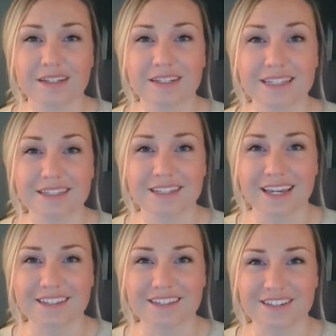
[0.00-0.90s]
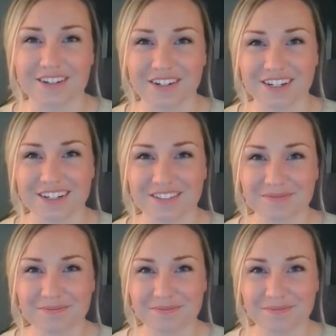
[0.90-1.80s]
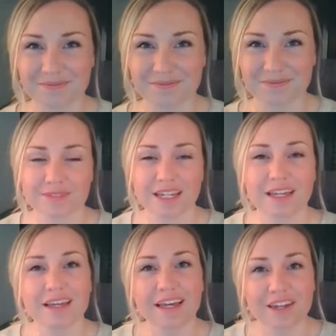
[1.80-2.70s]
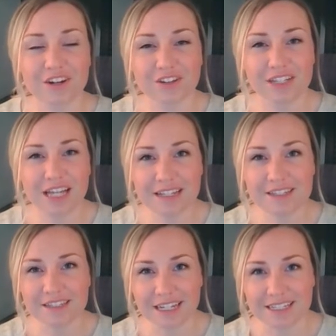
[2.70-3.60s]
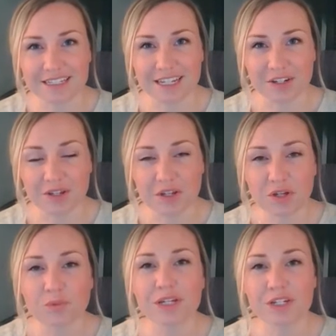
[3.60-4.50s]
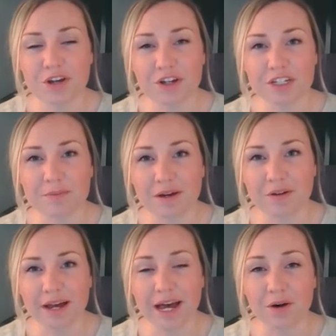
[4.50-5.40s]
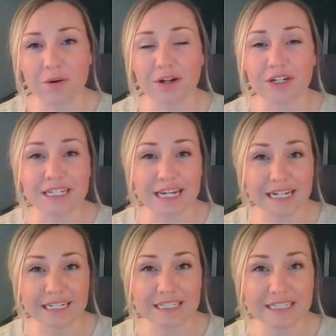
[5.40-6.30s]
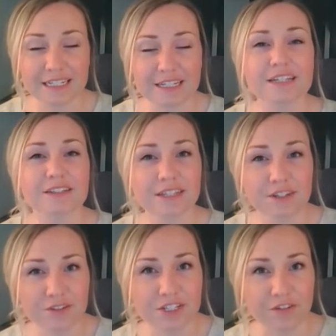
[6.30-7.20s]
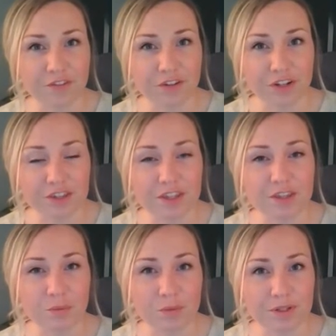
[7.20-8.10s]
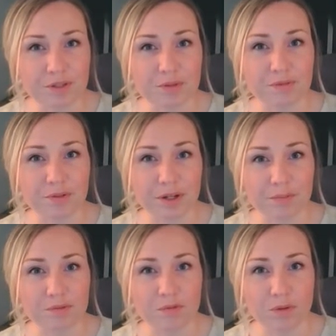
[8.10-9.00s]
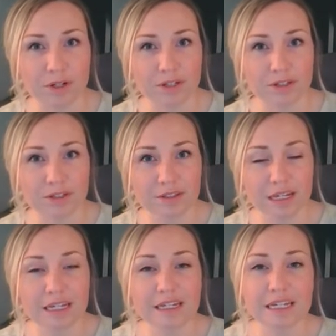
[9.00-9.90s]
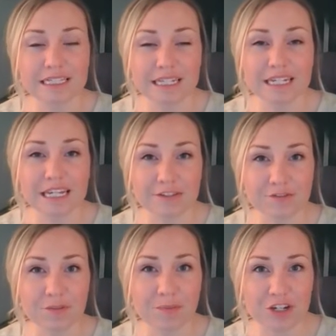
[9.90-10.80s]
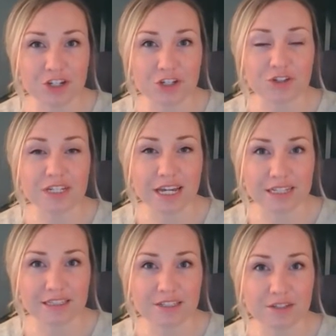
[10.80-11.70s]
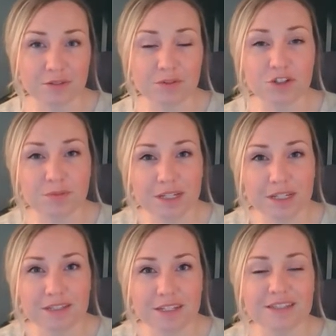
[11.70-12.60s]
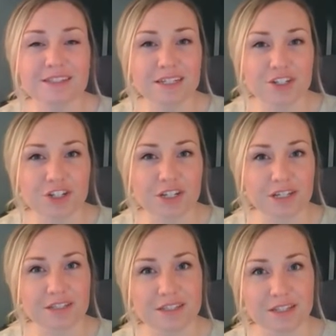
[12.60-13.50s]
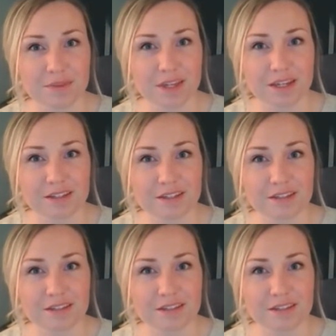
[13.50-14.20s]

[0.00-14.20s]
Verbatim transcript: Let's get started. In our last lesson, we talked about how our text is a little different than the ones we've read before. It's an informational text, which means it's teaching us something.